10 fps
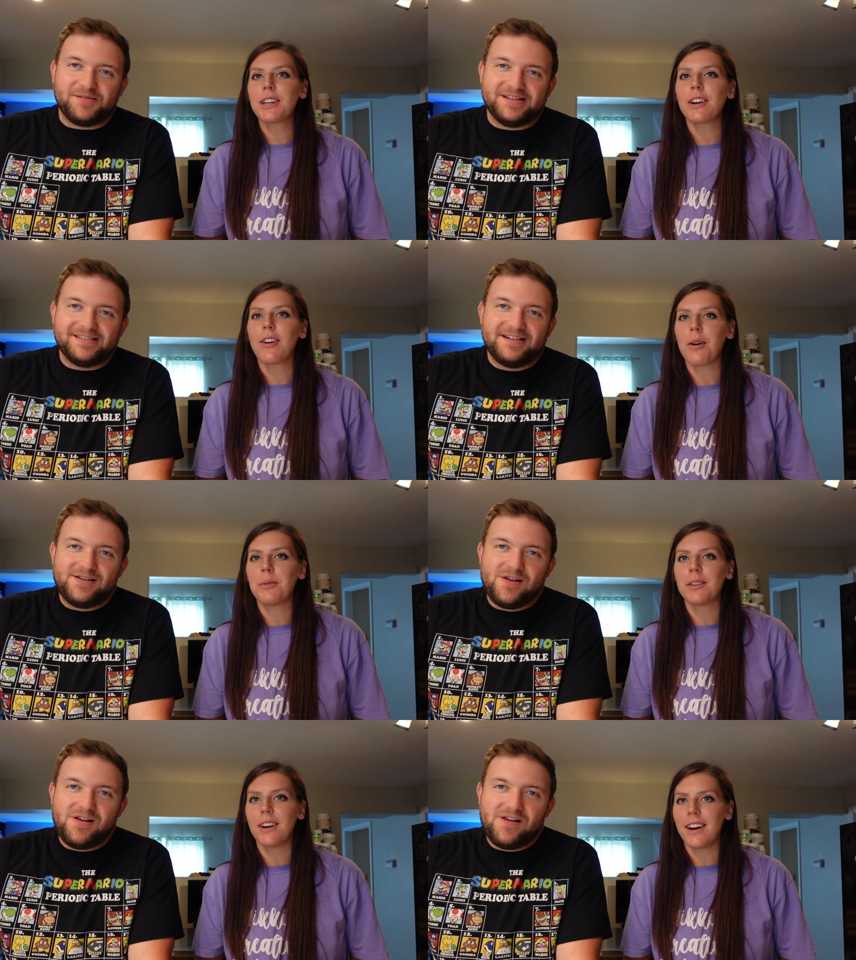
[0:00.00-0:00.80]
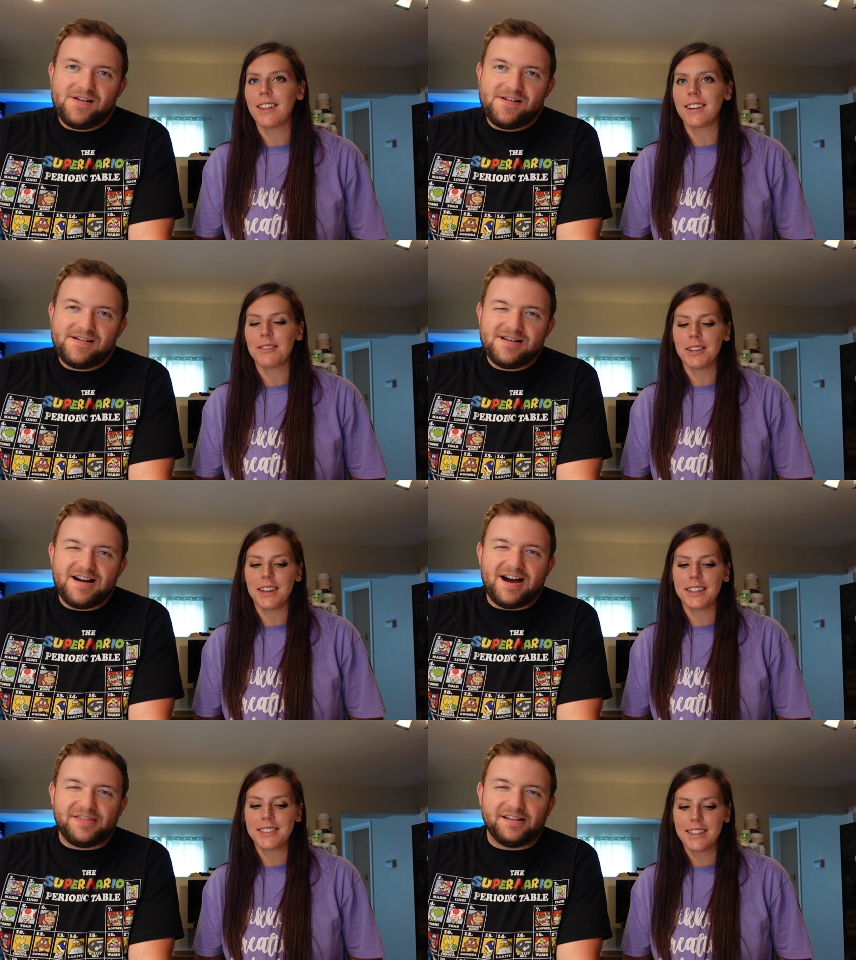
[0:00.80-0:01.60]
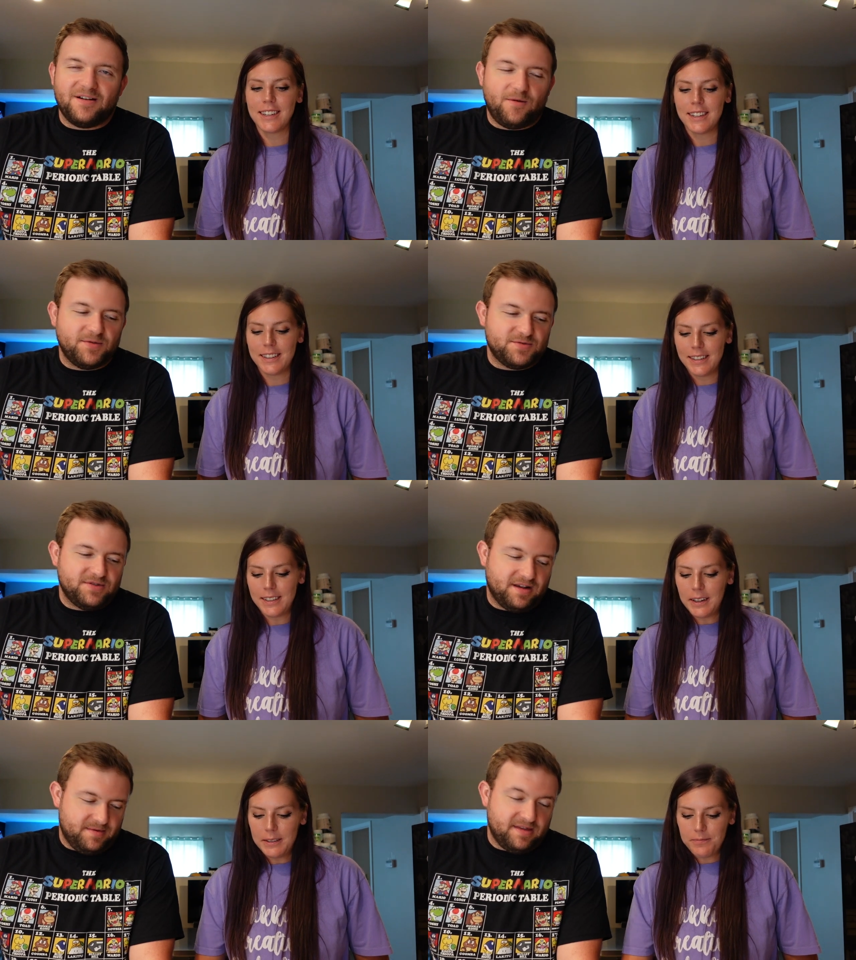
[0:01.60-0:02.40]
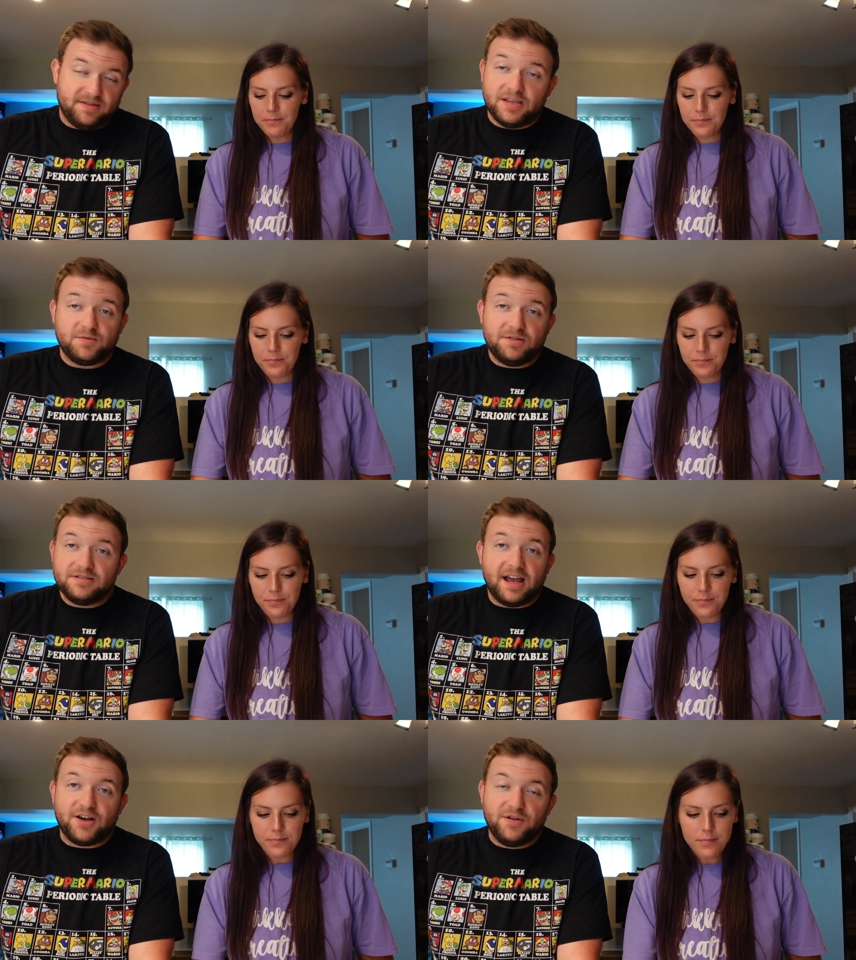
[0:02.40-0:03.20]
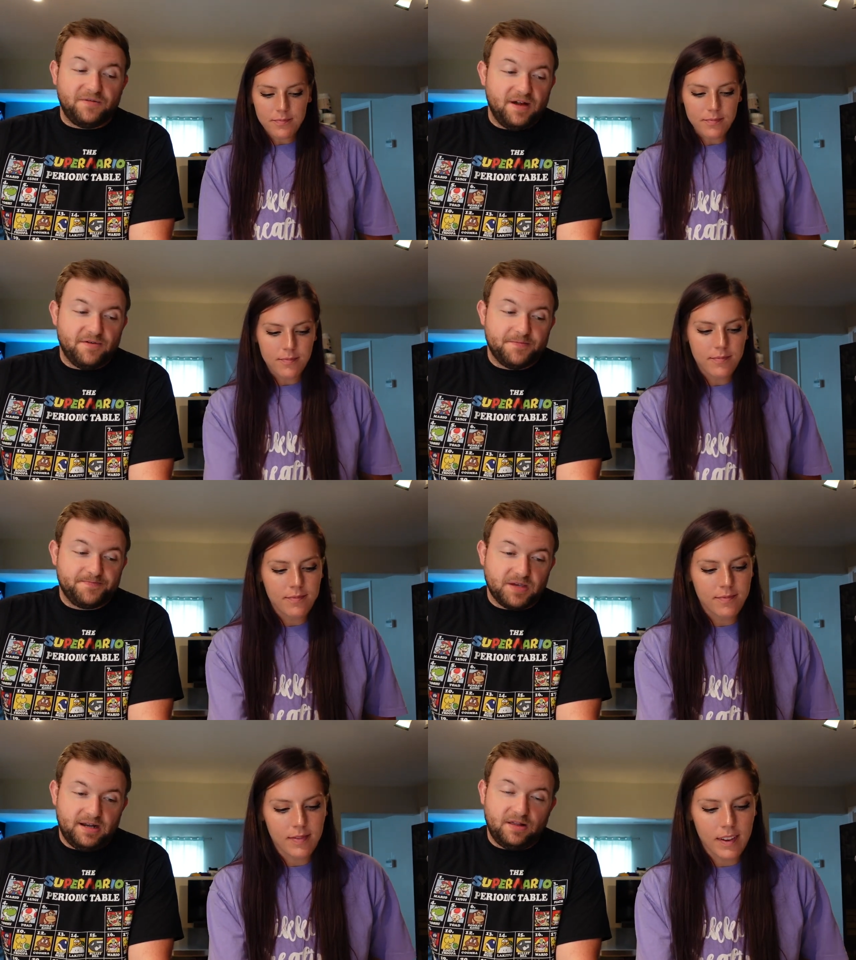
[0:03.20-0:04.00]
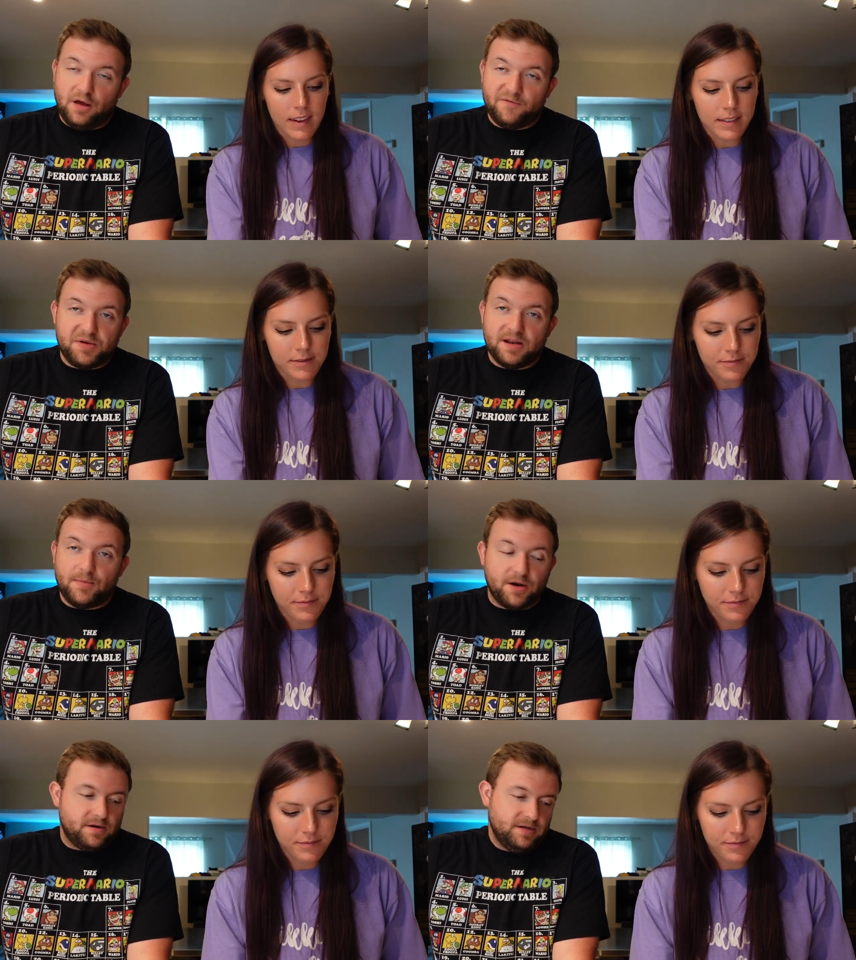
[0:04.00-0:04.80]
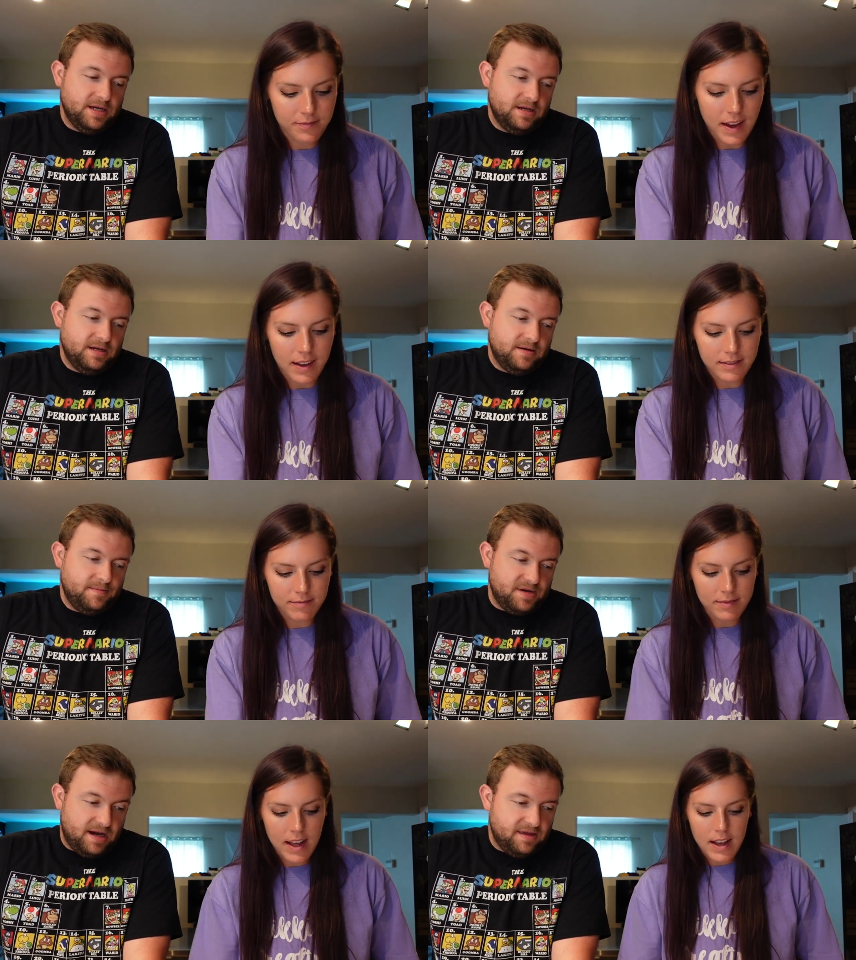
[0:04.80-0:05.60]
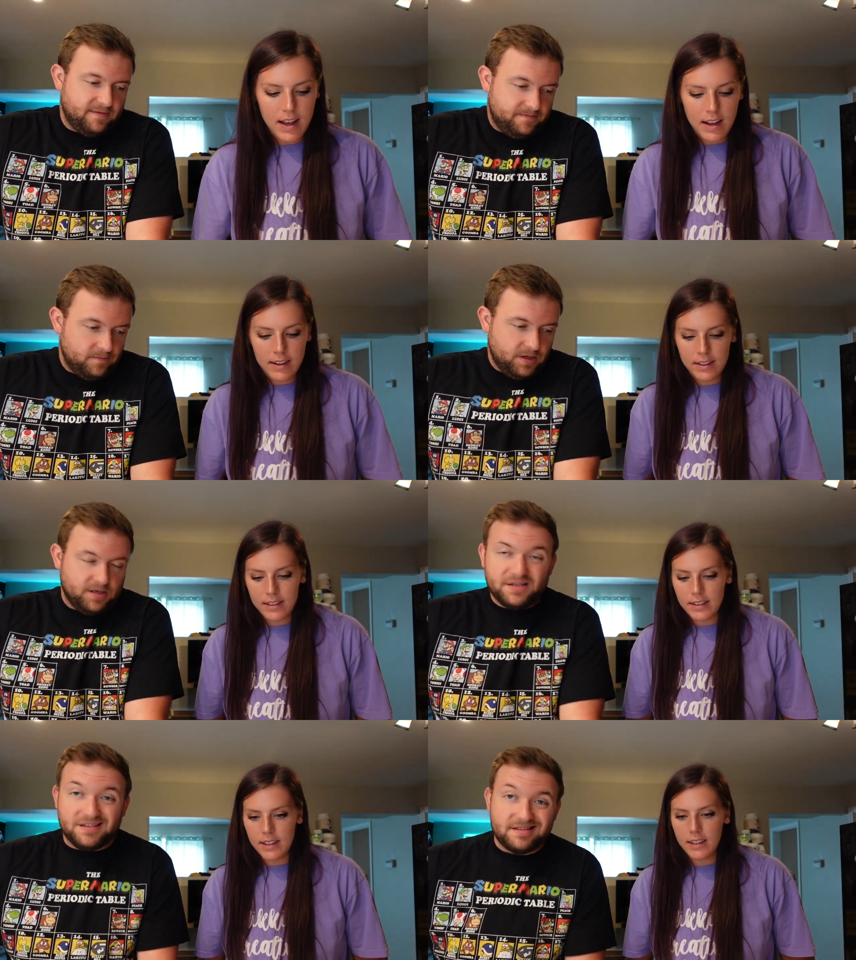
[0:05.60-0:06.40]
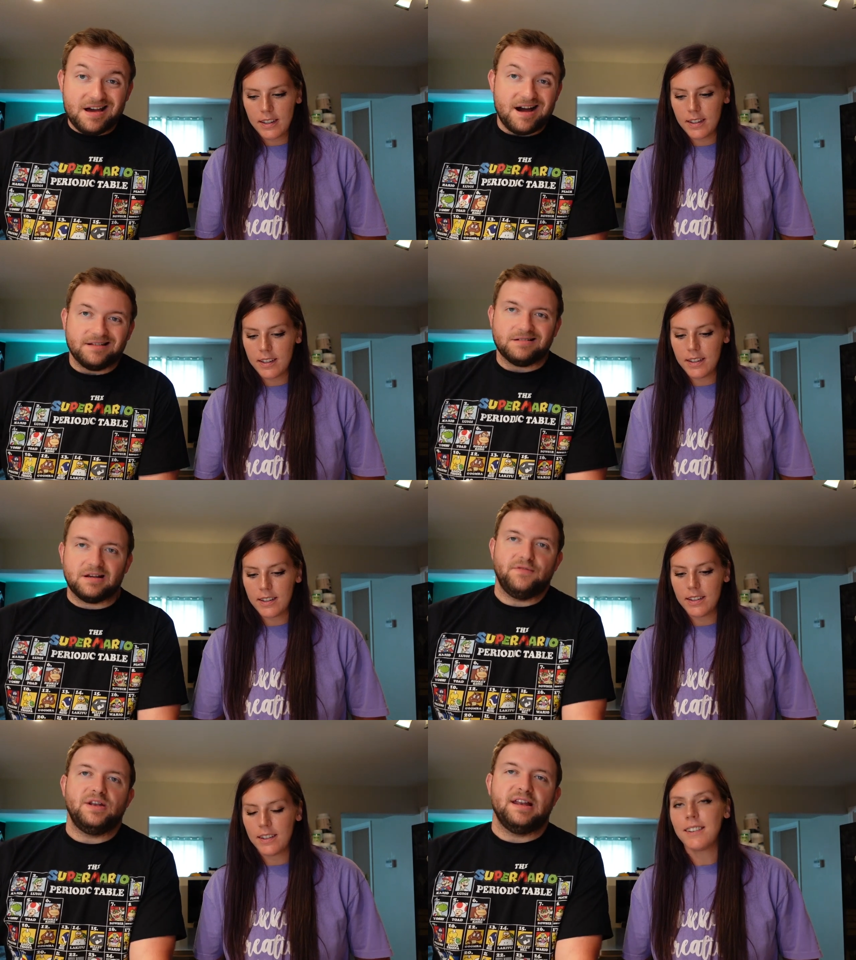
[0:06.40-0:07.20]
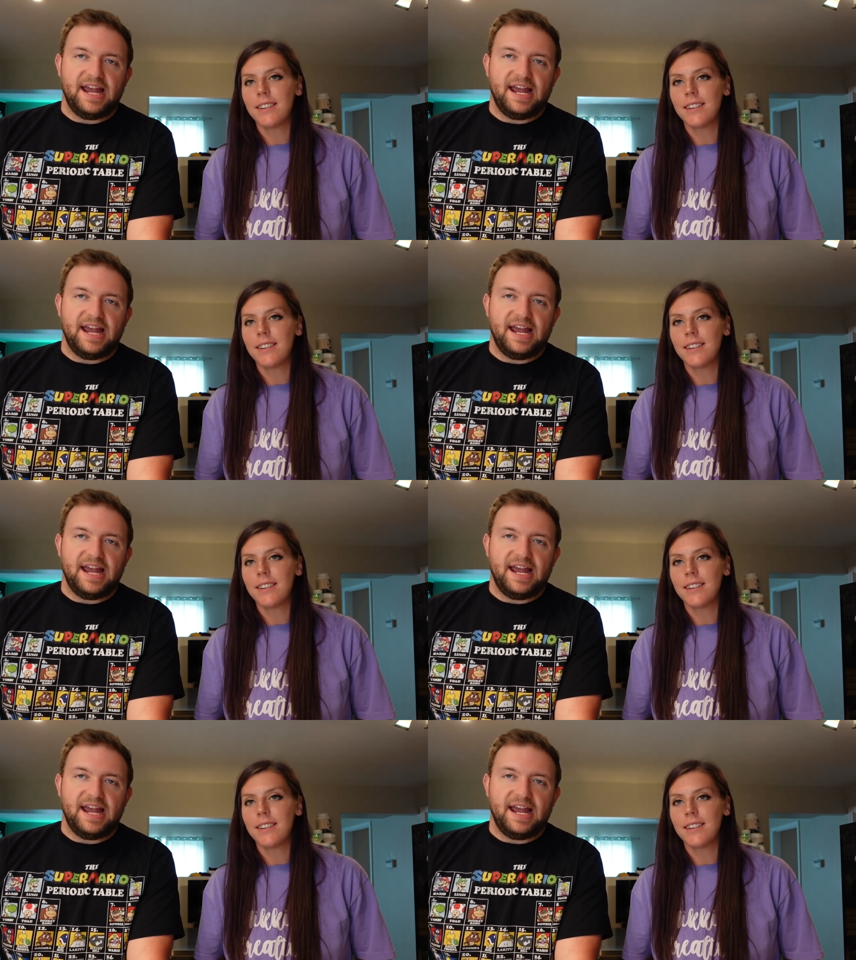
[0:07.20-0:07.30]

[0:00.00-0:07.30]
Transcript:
Speaker 1: like
Speaker 2: a caramel nut I think that we like. I think
Speaker 1: that one was really good. But this one's got good flavor, and I love peanut butter. Yeah. But yeah, I think because of the size, I'll give it an